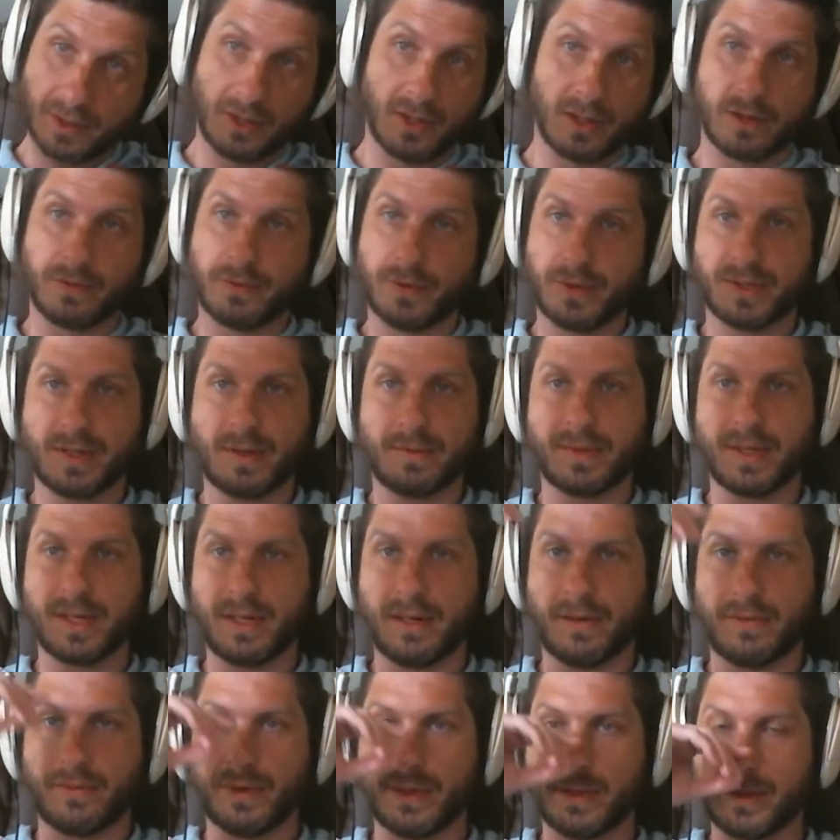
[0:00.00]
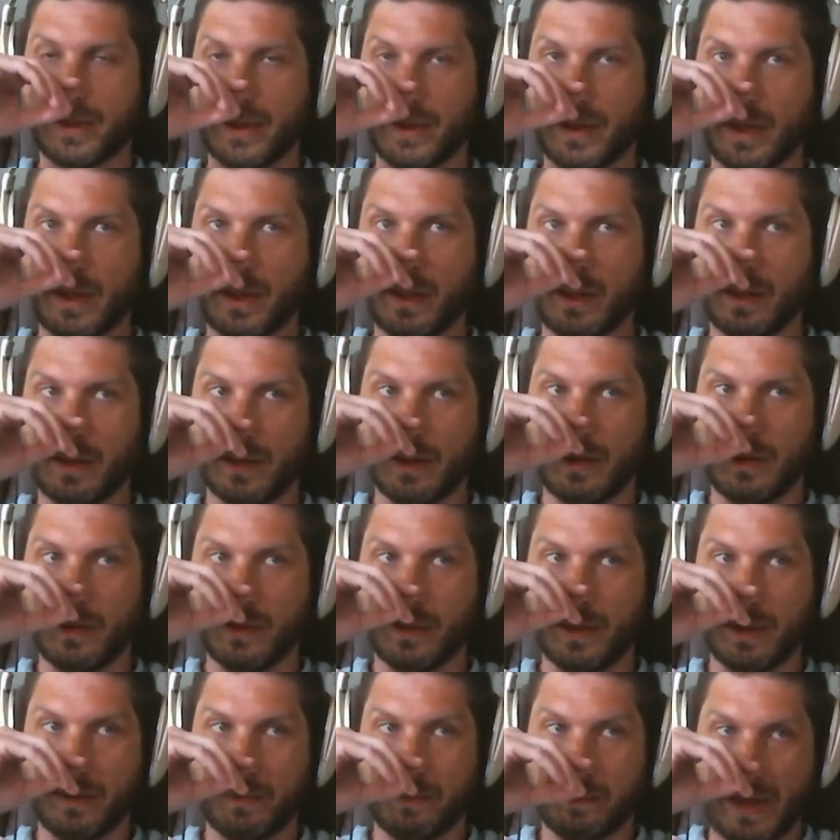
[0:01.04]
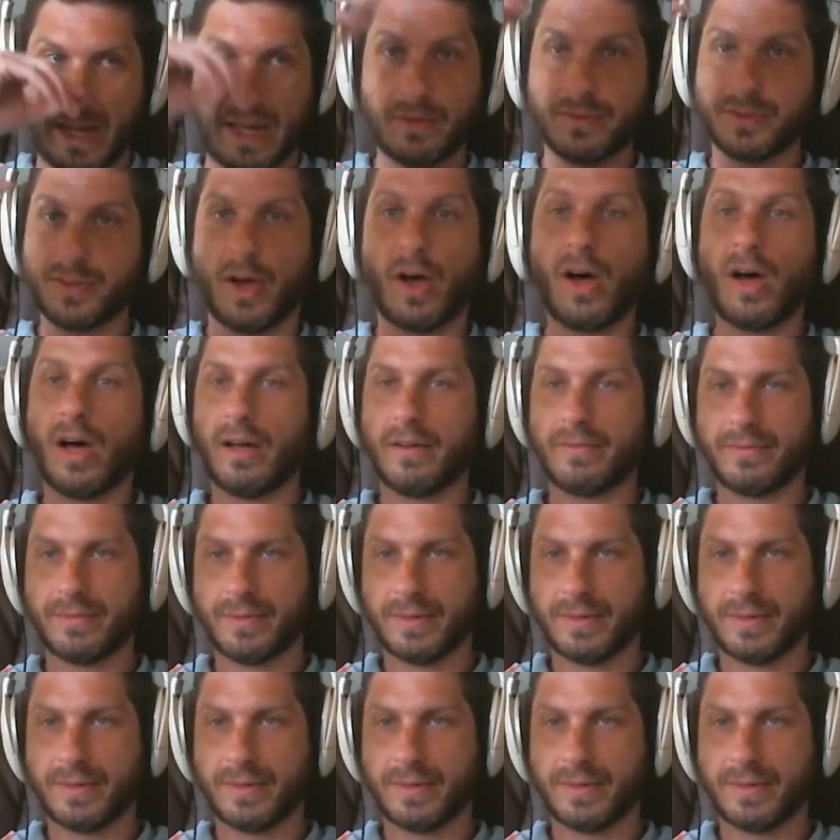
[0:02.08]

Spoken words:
looking for something different, so they'll bounce off.